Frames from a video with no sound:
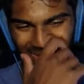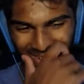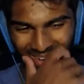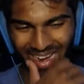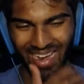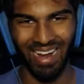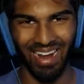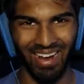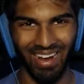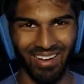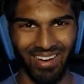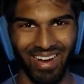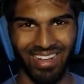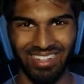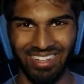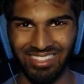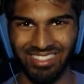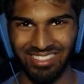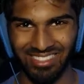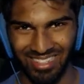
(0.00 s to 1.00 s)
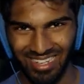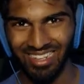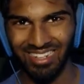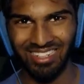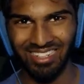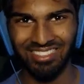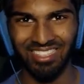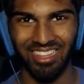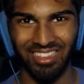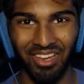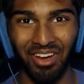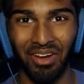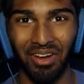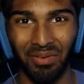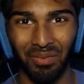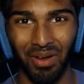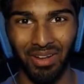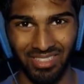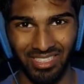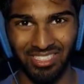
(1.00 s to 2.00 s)
I know, right? There's there's a
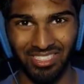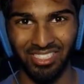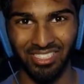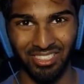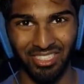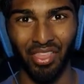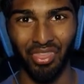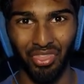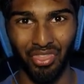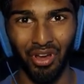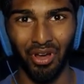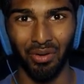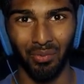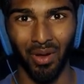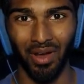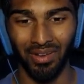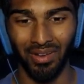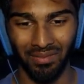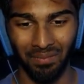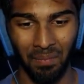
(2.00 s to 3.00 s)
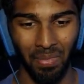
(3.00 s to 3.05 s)
third one. This is the third one.